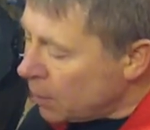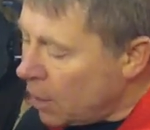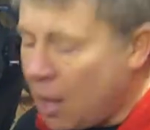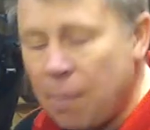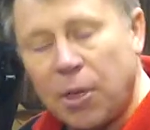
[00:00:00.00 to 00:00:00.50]

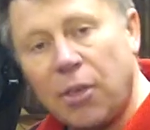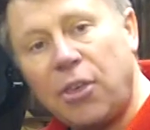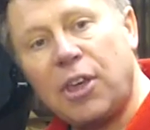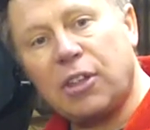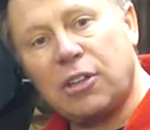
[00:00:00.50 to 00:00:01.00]
The other
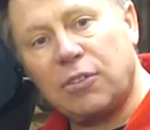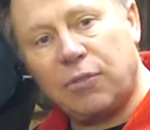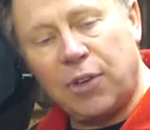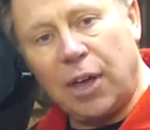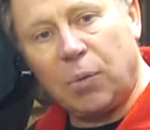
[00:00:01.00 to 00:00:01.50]
thing that
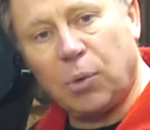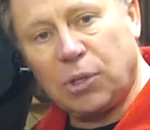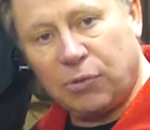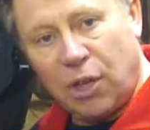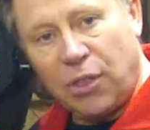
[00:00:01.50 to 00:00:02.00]
doesn't fit once
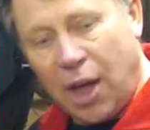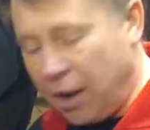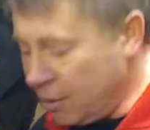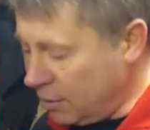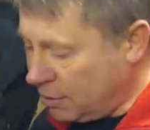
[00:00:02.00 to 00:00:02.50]
you've done that
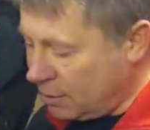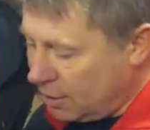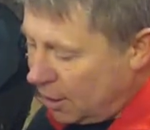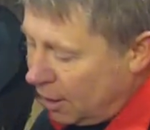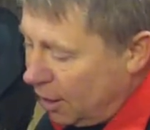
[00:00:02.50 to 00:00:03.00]

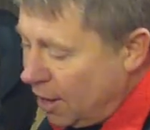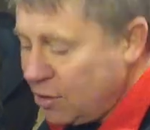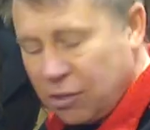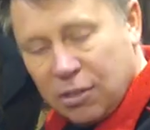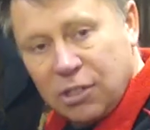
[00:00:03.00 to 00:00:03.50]

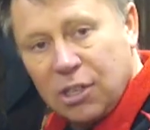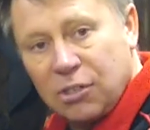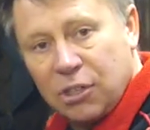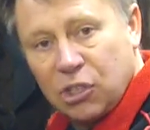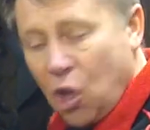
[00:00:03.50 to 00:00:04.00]
is this is
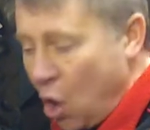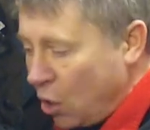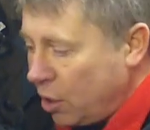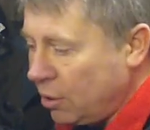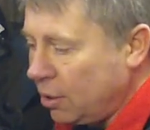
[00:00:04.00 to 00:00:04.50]
the stock